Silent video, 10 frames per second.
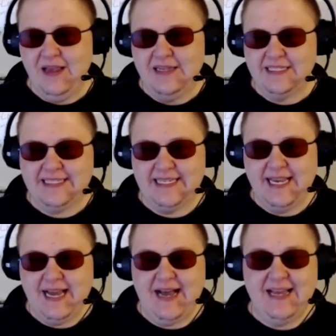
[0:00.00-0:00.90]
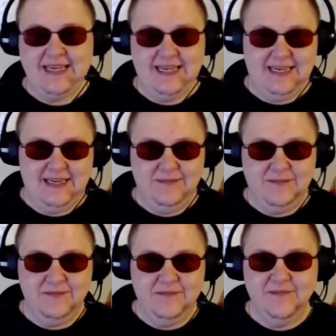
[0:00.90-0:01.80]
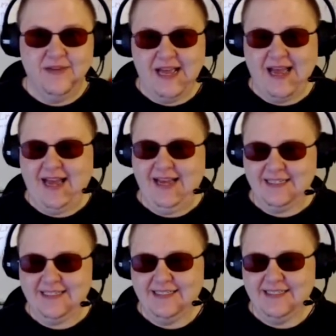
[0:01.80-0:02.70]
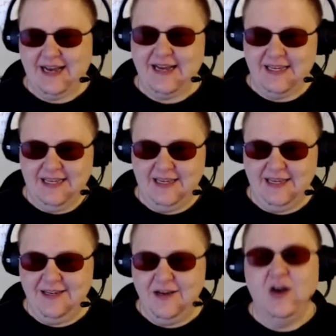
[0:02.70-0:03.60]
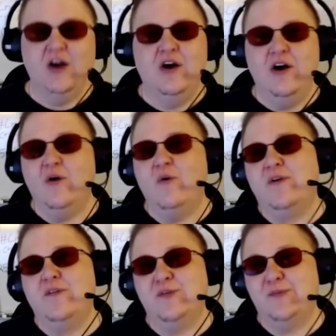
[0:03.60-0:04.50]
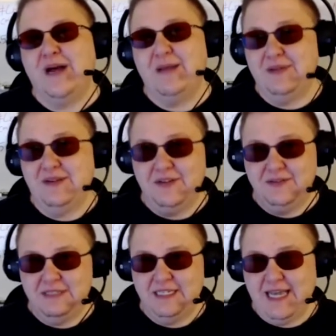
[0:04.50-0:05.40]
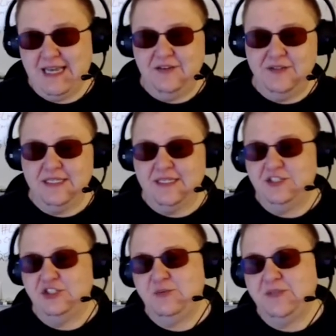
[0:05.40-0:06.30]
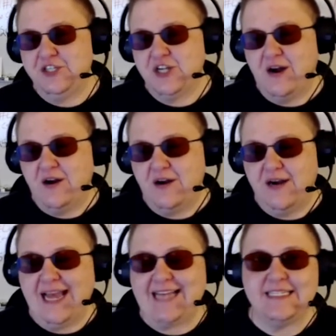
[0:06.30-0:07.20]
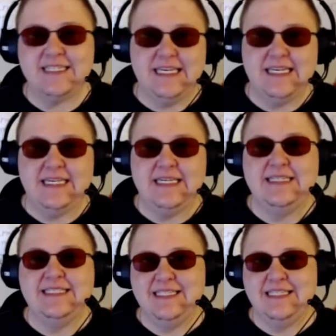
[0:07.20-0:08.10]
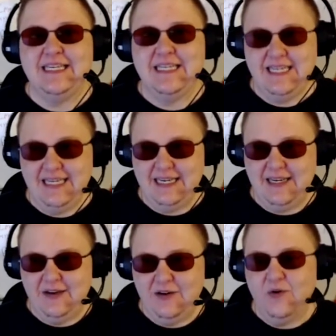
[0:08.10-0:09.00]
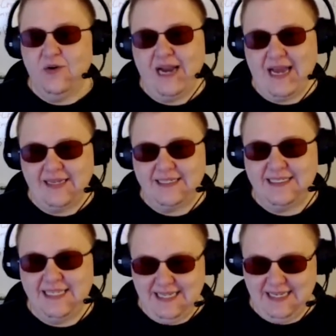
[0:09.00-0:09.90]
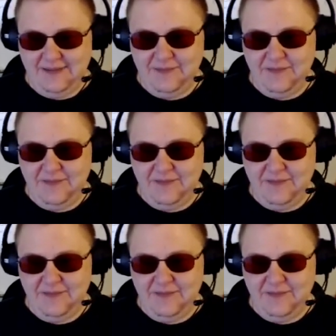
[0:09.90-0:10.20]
ZIE, XIE, or the more popular today usage, which are SE, ZE, or XE.